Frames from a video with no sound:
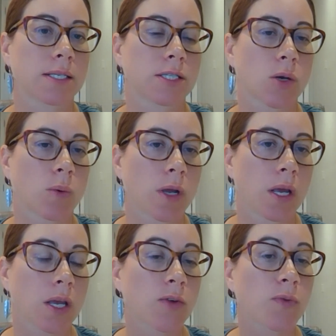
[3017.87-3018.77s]
So
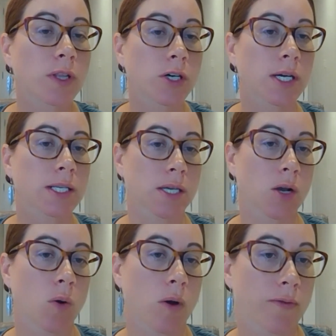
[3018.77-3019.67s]
if we look at
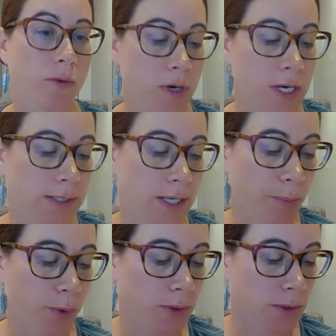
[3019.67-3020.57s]
Suncor for an example,